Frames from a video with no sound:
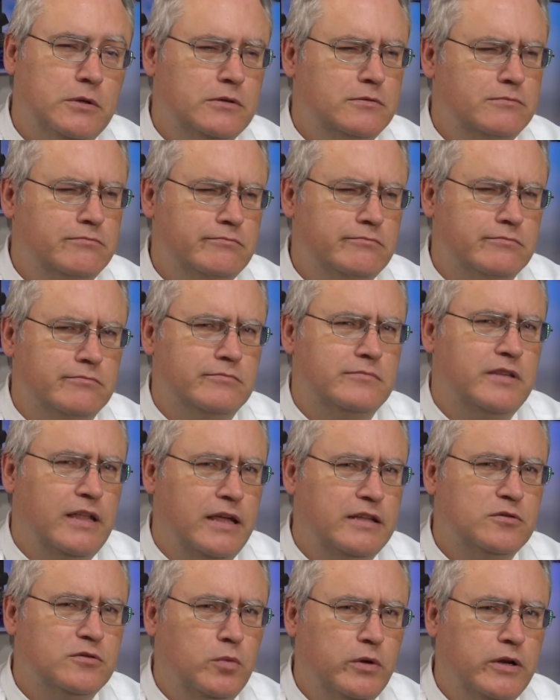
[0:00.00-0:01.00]
went,
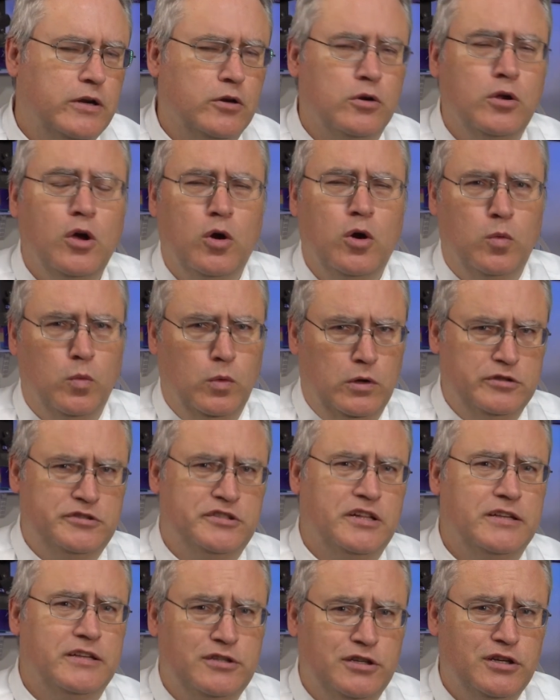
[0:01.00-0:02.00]
that's weird, we'll
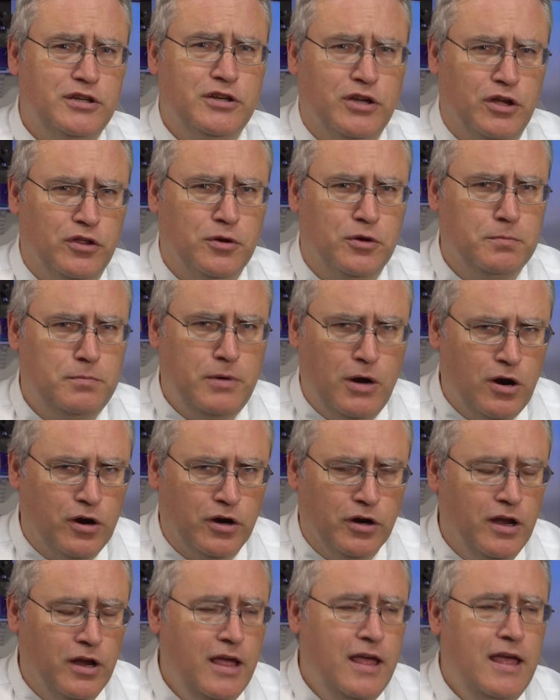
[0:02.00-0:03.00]
send you another
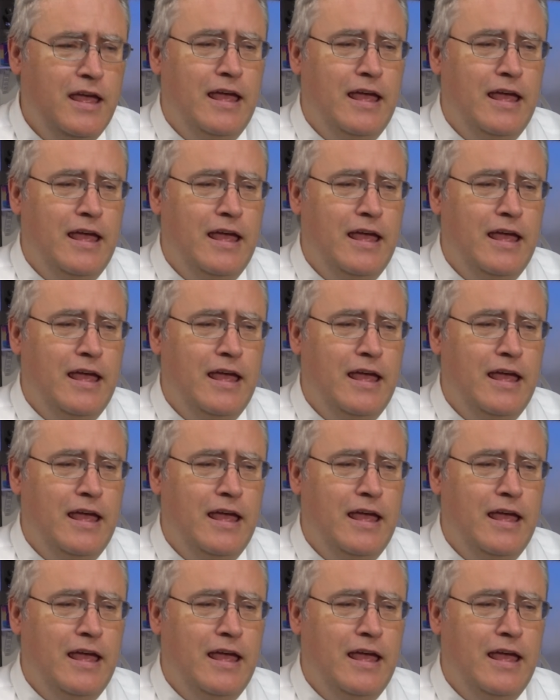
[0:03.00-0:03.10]
part.